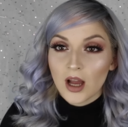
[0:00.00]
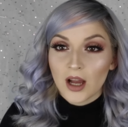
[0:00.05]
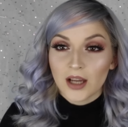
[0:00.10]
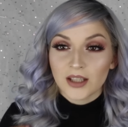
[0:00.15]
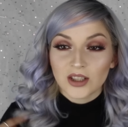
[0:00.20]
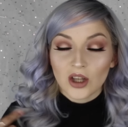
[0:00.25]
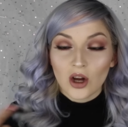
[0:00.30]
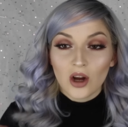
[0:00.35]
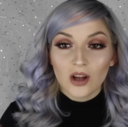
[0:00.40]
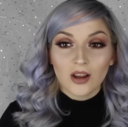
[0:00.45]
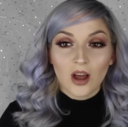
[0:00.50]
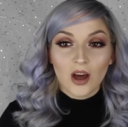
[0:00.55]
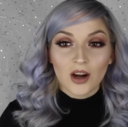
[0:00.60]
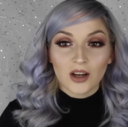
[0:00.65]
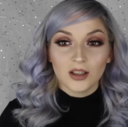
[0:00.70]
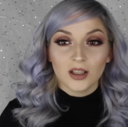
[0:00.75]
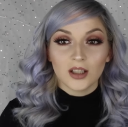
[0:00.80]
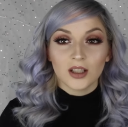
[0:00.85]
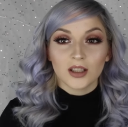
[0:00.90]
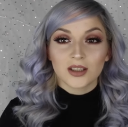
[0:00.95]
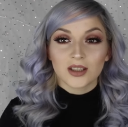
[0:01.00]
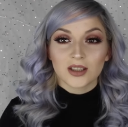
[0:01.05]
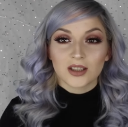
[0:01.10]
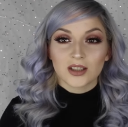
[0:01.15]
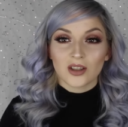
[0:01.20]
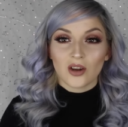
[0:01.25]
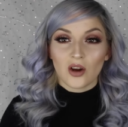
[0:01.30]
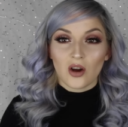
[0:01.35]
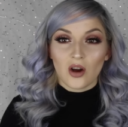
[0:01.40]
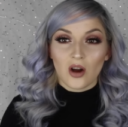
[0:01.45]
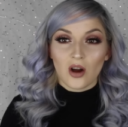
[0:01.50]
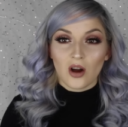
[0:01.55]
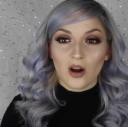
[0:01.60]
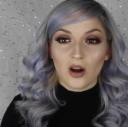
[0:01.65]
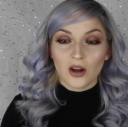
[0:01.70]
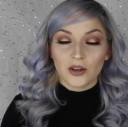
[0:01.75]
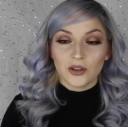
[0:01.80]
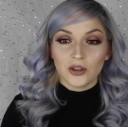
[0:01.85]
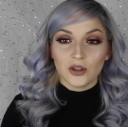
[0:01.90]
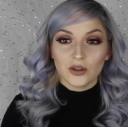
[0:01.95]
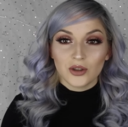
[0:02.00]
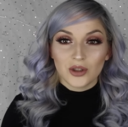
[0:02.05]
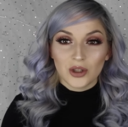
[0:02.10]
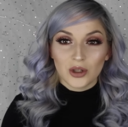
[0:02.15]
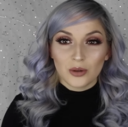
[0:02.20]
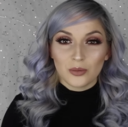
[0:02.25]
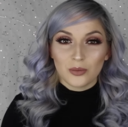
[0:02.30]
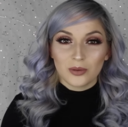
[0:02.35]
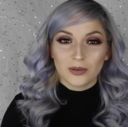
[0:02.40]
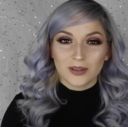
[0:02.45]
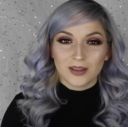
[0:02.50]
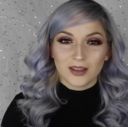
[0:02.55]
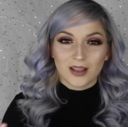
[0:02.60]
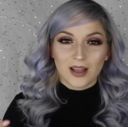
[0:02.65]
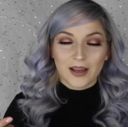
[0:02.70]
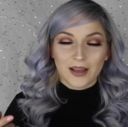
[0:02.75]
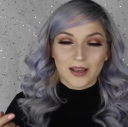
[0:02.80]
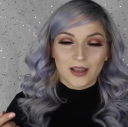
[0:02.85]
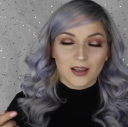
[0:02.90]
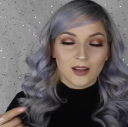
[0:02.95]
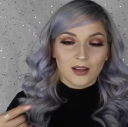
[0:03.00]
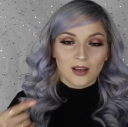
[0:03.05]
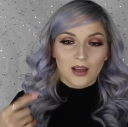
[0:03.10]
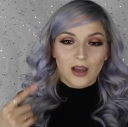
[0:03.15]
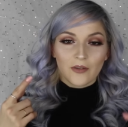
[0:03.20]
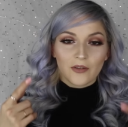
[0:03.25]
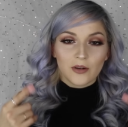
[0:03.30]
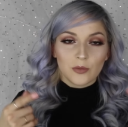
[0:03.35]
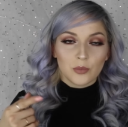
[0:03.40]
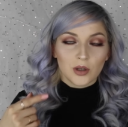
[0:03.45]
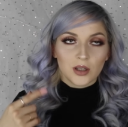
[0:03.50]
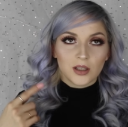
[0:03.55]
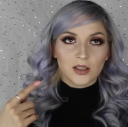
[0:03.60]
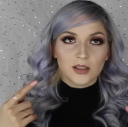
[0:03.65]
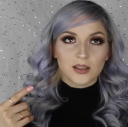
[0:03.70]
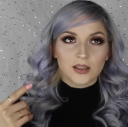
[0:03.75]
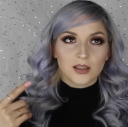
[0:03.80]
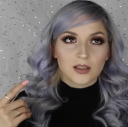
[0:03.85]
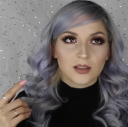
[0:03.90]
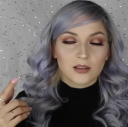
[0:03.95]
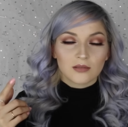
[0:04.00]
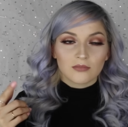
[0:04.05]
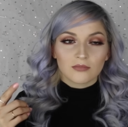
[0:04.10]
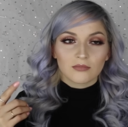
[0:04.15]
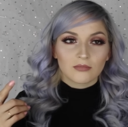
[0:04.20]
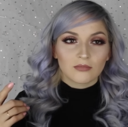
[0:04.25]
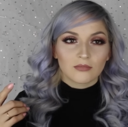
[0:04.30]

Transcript: I saw a lot of looks on YouTube, like everybody's